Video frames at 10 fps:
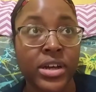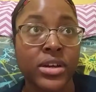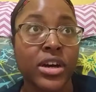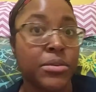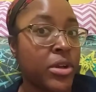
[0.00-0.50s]
A
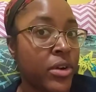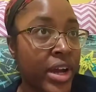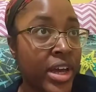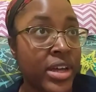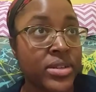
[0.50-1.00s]
couple of
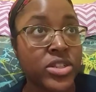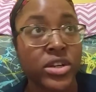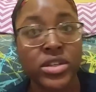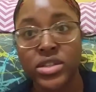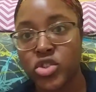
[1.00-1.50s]
grand
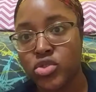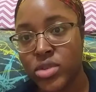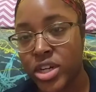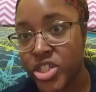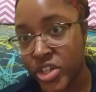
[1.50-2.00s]
turned into
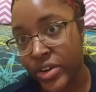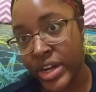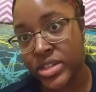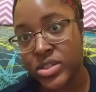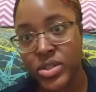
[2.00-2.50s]
100
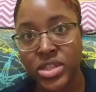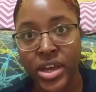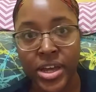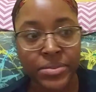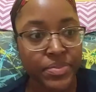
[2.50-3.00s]
grand. So it's
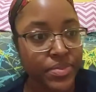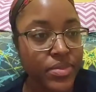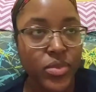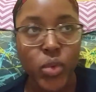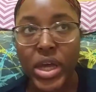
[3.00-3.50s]
like,
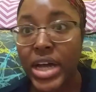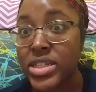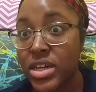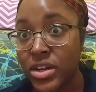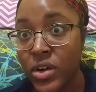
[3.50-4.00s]
we had to
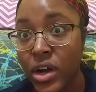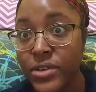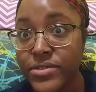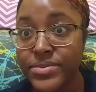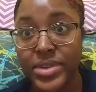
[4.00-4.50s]
cut her off.